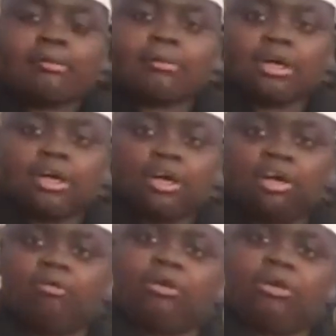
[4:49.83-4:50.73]

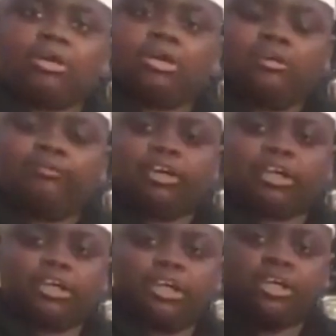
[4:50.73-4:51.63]
oh, a
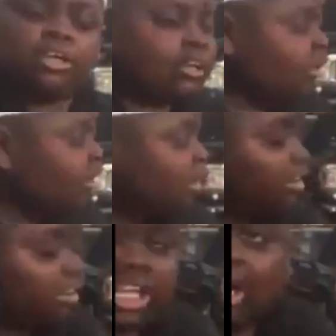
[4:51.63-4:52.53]
fucking sandwich.
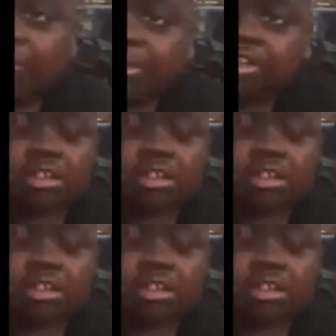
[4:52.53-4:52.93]
Sandwich!